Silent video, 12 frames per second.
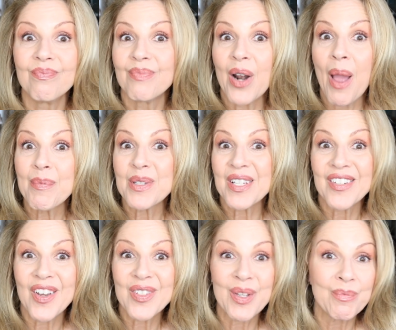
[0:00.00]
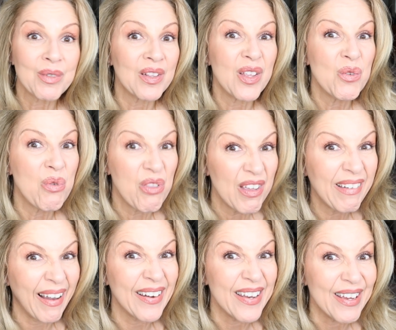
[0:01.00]
perhaps suggest something that you
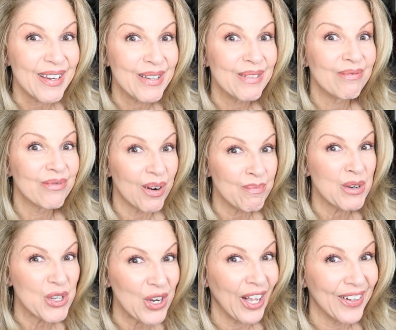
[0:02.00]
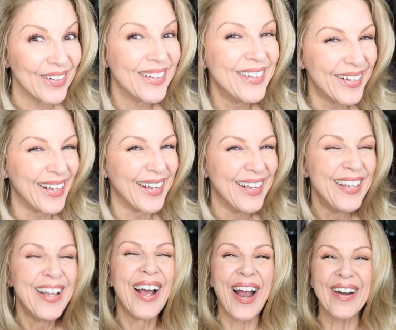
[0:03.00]
think I need from Michelle.
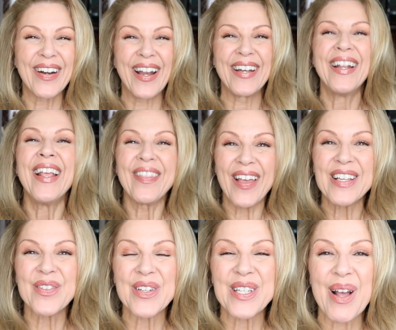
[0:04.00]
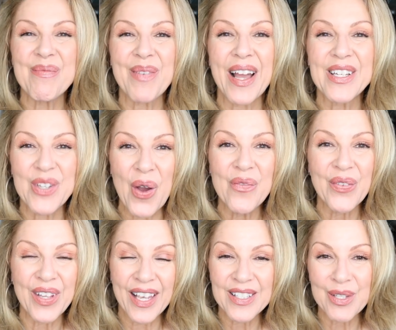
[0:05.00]
All right, thanks for stopping by. Don't
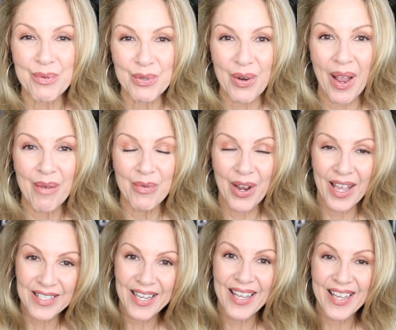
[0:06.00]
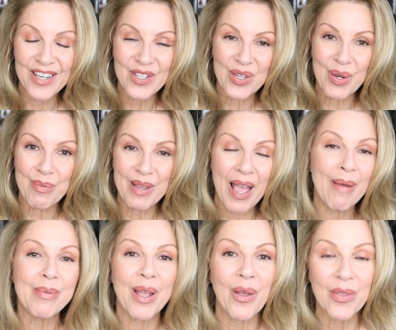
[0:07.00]
forget, subscribe. We're anti-aging here. Be
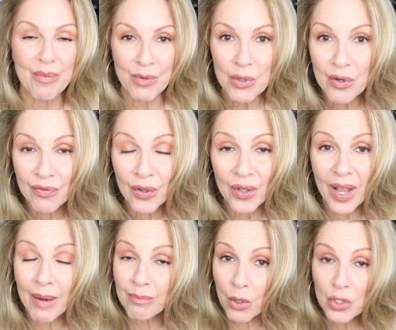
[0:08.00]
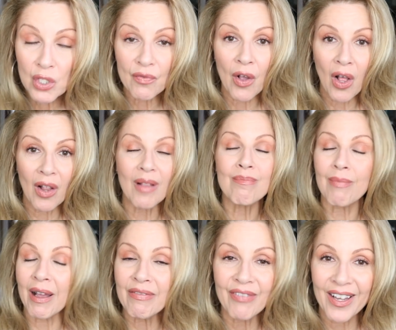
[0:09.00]
happy, healthy, beautiful, and most of all,
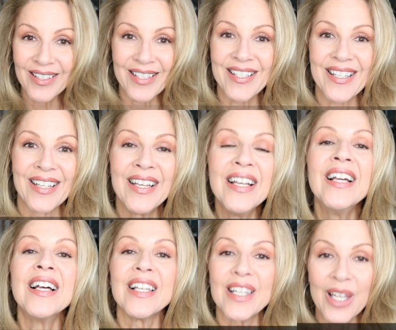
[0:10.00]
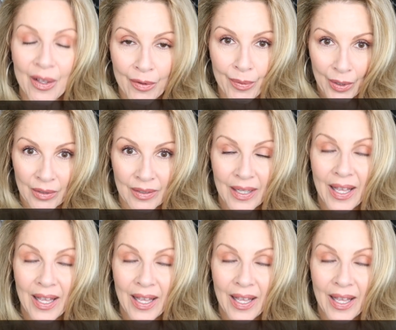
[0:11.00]
my friends, lovable.